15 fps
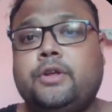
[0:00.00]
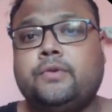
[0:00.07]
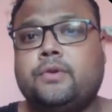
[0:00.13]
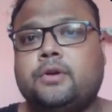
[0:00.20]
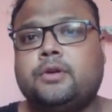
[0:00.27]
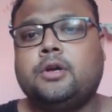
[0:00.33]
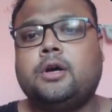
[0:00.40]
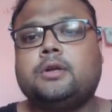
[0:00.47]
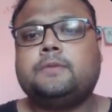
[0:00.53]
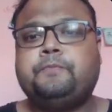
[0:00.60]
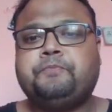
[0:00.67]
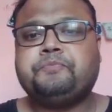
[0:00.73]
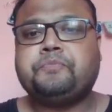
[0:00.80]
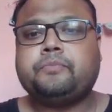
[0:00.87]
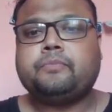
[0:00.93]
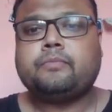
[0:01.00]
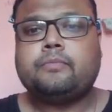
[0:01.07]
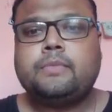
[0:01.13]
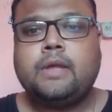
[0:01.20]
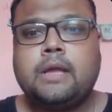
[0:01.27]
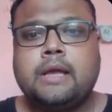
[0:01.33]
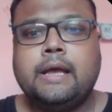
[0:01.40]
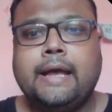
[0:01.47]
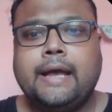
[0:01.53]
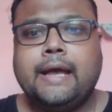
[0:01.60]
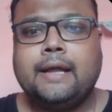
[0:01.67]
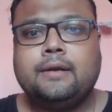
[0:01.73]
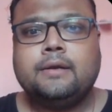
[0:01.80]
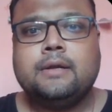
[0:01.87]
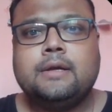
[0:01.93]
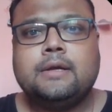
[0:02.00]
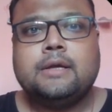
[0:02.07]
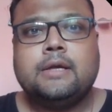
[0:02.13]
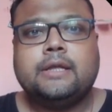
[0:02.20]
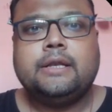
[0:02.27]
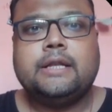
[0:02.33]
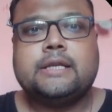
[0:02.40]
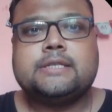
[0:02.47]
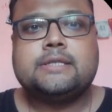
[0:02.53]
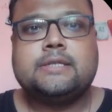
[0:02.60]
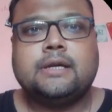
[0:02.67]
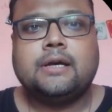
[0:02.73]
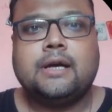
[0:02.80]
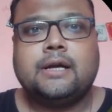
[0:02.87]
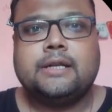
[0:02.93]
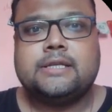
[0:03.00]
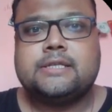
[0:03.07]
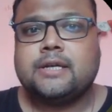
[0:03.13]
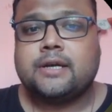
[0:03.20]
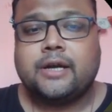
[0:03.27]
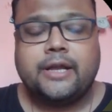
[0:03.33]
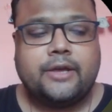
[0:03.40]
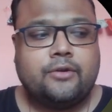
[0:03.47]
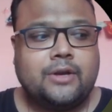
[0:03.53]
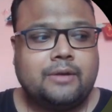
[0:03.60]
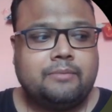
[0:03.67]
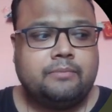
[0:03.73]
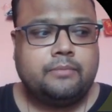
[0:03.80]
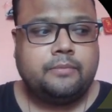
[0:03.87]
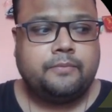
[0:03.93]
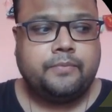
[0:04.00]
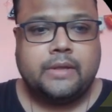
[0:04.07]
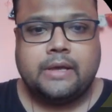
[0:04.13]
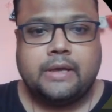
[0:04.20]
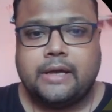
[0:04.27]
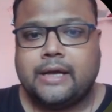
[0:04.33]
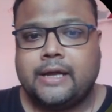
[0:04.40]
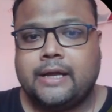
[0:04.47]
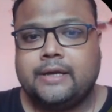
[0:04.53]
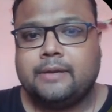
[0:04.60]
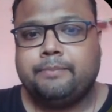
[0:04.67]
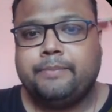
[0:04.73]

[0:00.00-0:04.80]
you or not. And this is the curriculum. And the